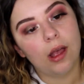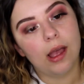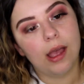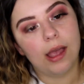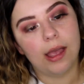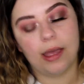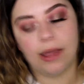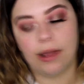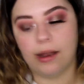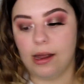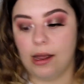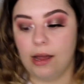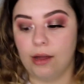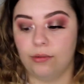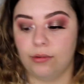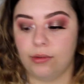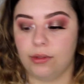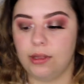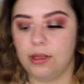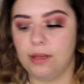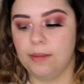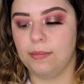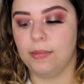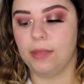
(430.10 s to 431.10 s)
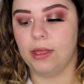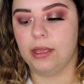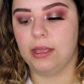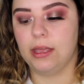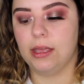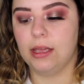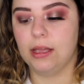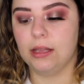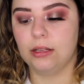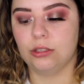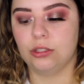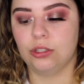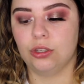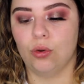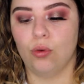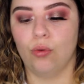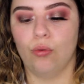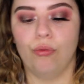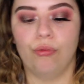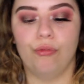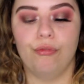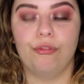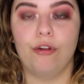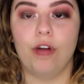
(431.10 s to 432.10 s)
And I really am liking it so
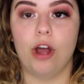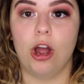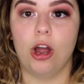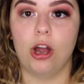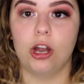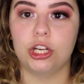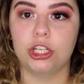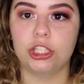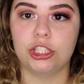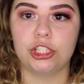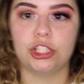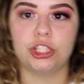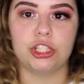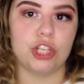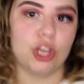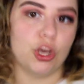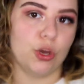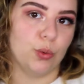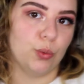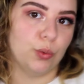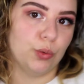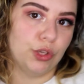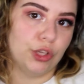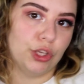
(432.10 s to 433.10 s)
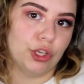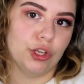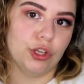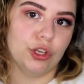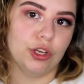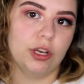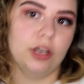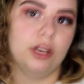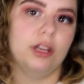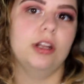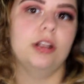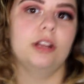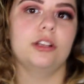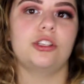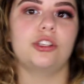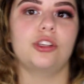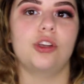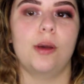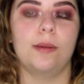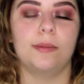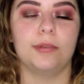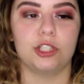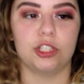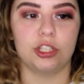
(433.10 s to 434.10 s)
far, so good. So
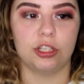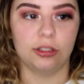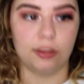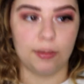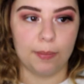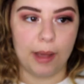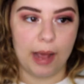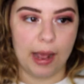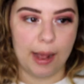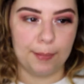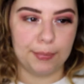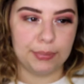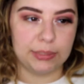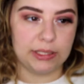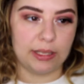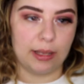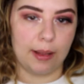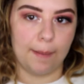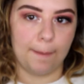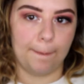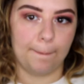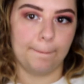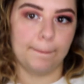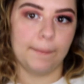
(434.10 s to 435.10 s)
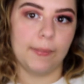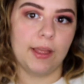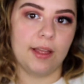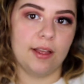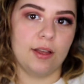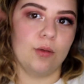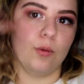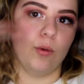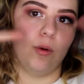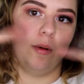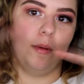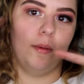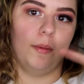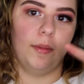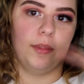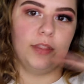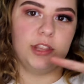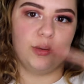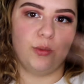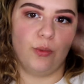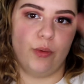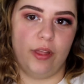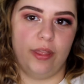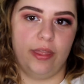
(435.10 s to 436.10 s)
I'm just gonna pop some, well,
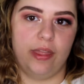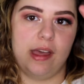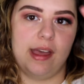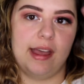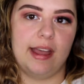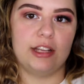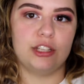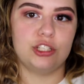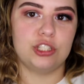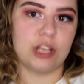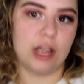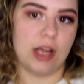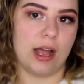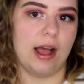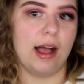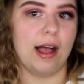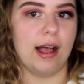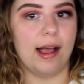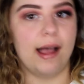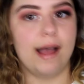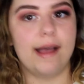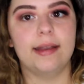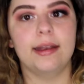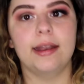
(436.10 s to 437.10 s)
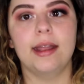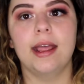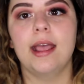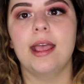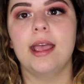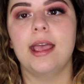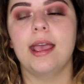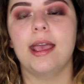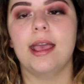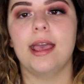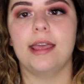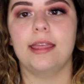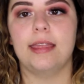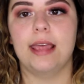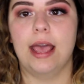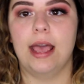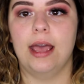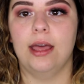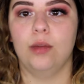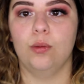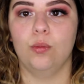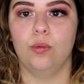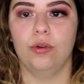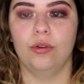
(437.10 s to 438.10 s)
the one lash on, and
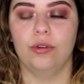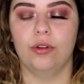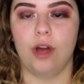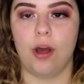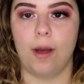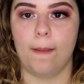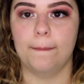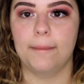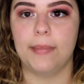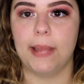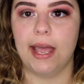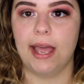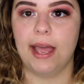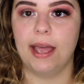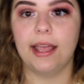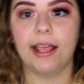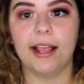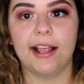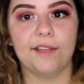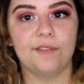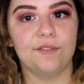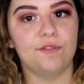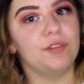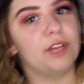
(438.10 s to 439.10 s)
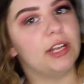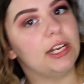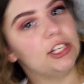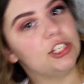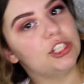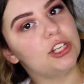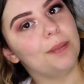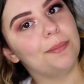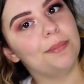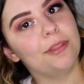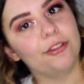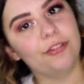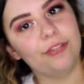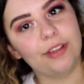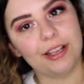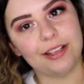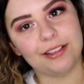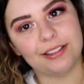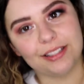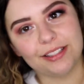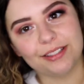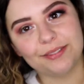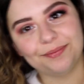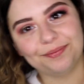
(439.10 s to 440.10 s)
then we'll come back and finish up the
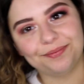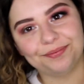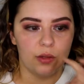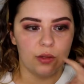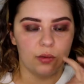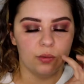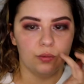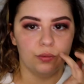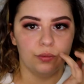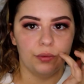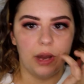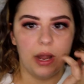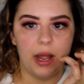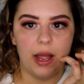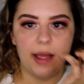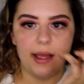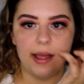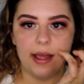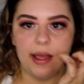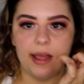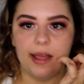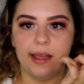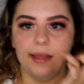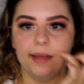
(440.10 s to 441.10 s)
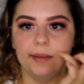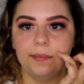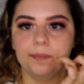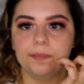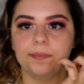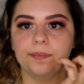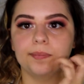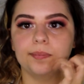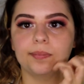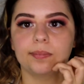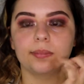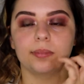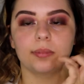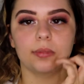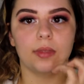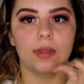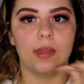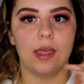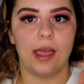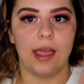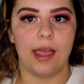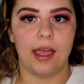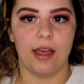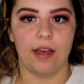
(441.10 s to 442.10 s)
face. All right.
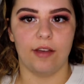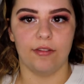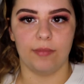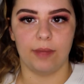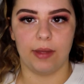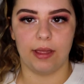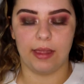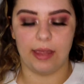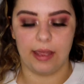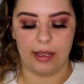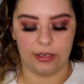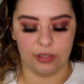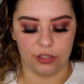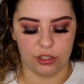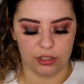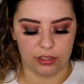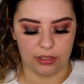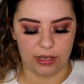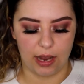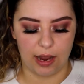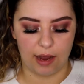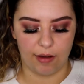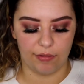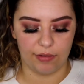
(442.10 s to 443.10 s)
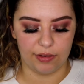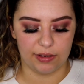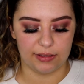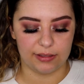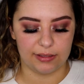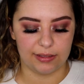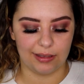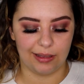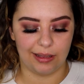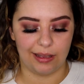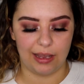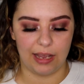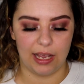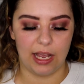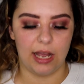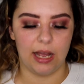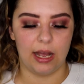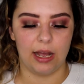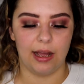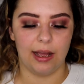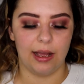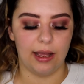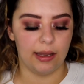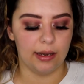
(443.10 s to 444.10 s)
I have my lashes obviously
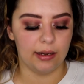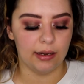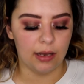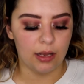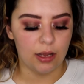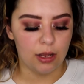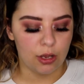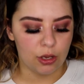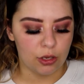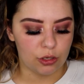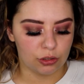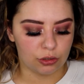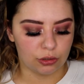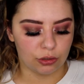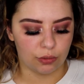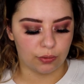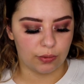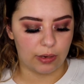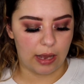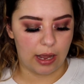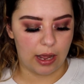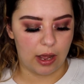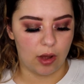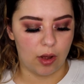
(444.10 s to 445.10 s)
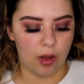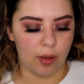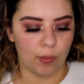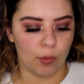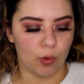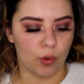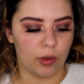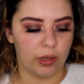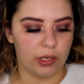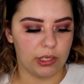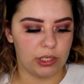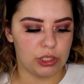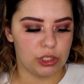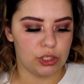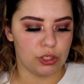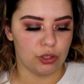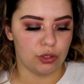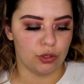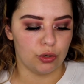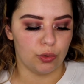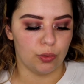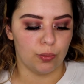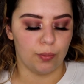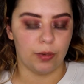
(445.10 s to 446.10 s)
on, so now I'm going
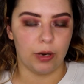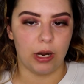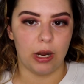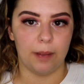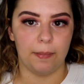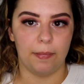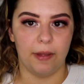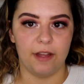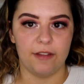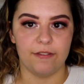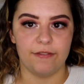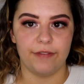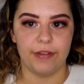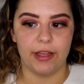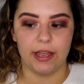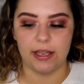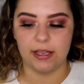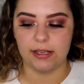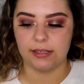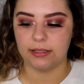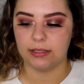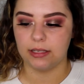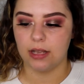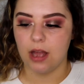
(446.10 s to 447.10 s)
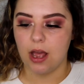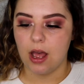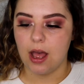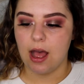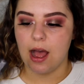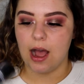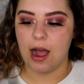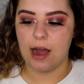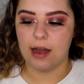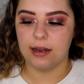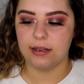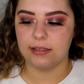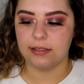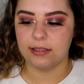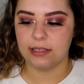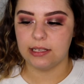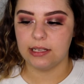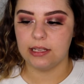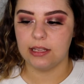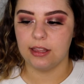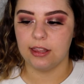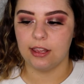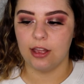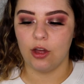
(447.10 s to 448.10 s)
to prime my face.
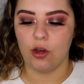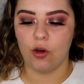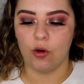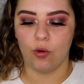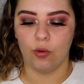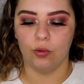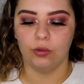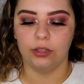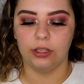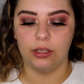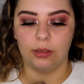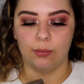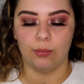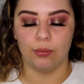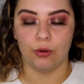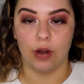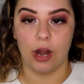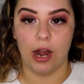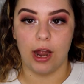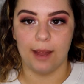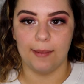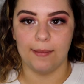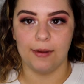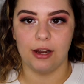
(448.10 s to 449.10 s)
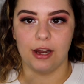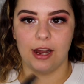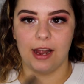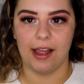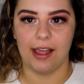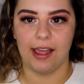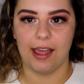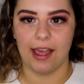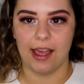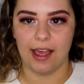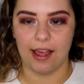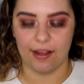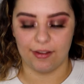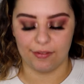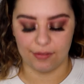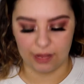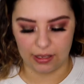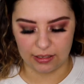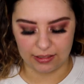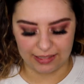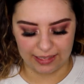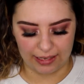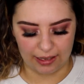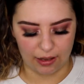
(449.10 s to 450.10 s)
Honestly, the only primer I have
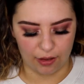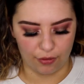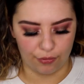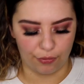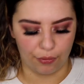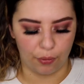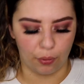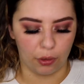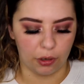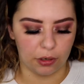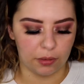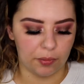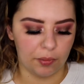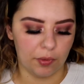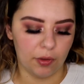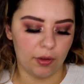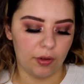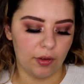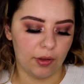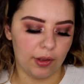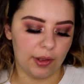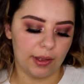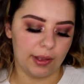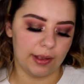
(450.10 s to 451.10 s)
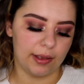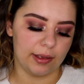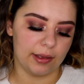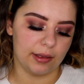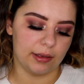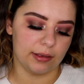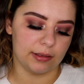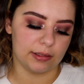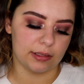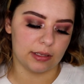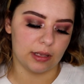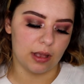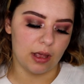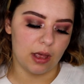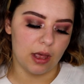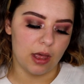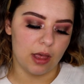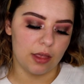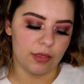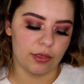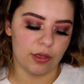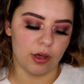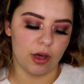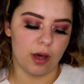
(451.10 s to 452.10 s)
that's like affordable is
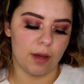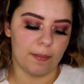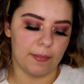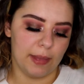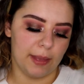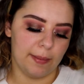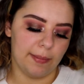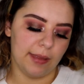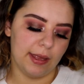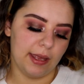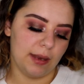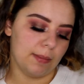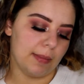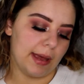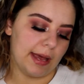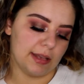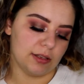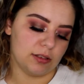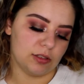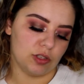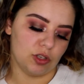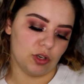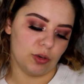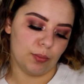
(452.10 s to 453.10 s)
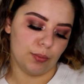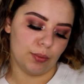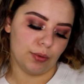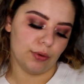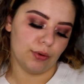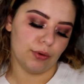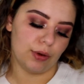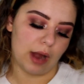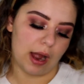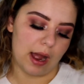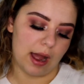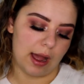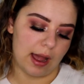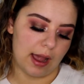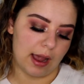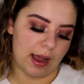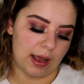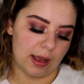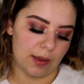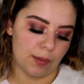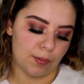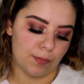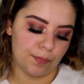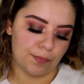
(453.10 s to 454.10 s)
the Maybelline Master
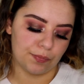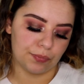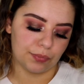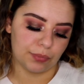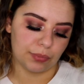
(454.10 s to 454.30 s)
Prime,